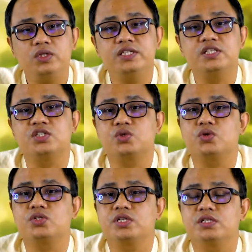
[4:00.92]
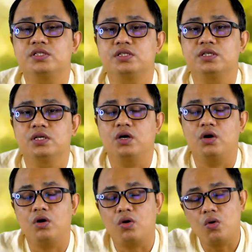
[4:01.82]
these resources
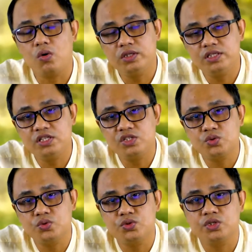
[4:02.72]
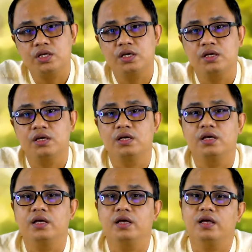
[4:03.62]
or all these issues
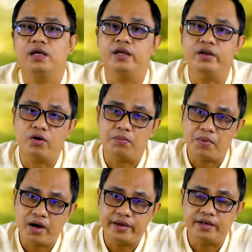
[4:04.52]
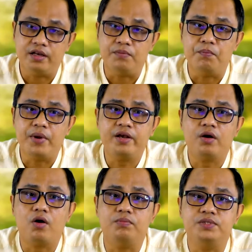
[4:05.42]
in our mind, the
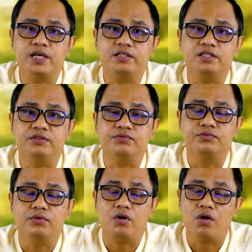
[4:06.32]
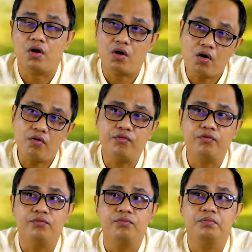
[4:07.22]
main objective
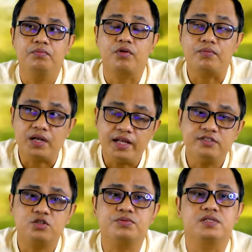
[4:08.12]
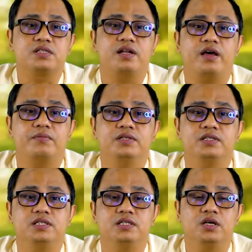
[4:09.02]
from the lens of
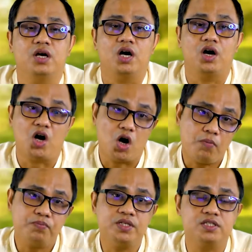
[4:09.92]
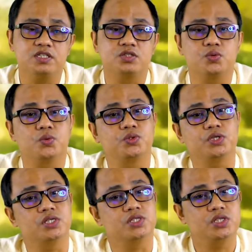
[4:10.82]
sustainability of these
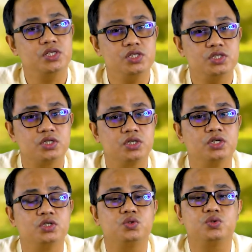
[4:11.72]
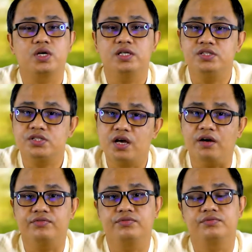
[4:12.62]
resources is to conserve